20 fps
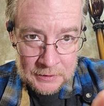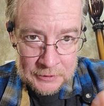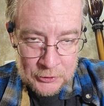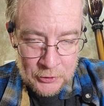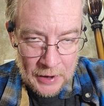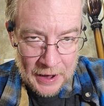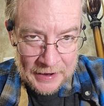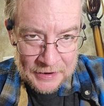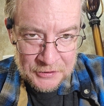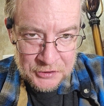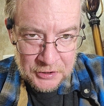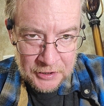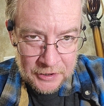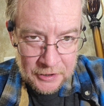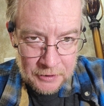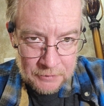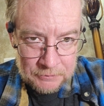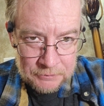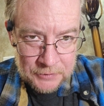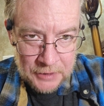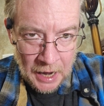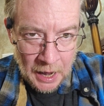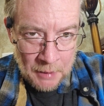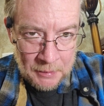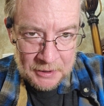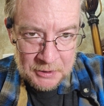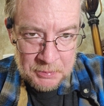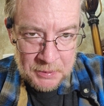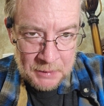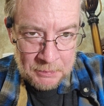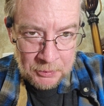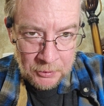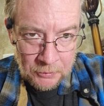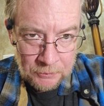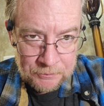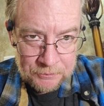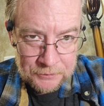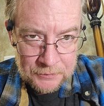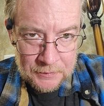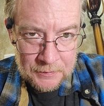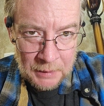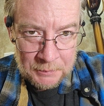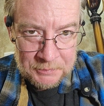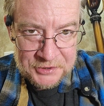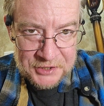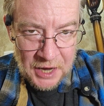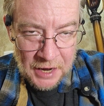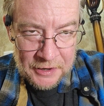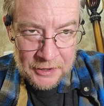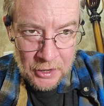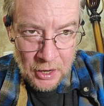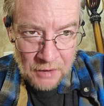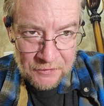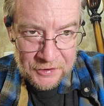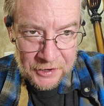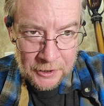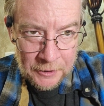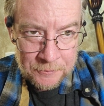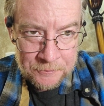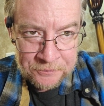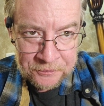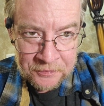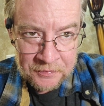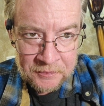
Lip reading: Krakenslair Comics people, I'm signing off here.